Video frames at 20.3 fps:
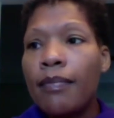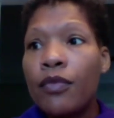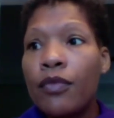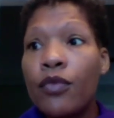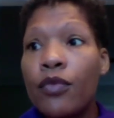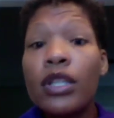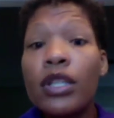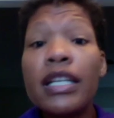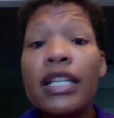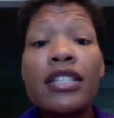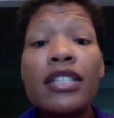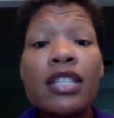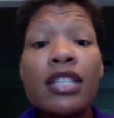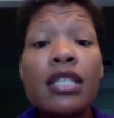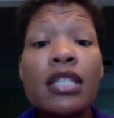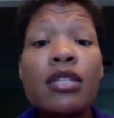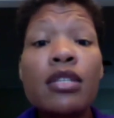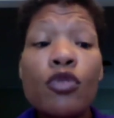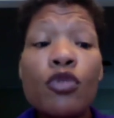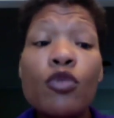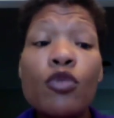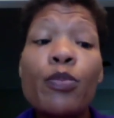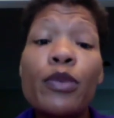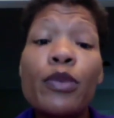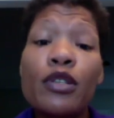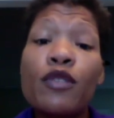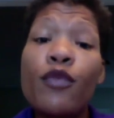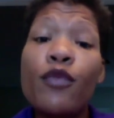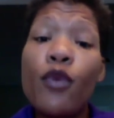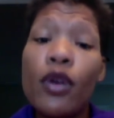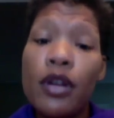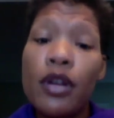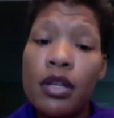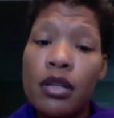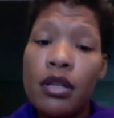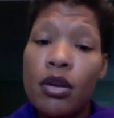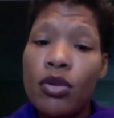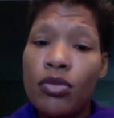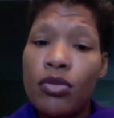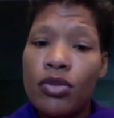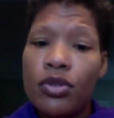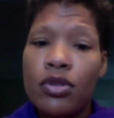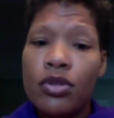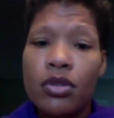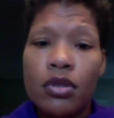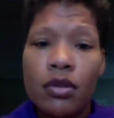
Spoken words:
really, this group is for adults.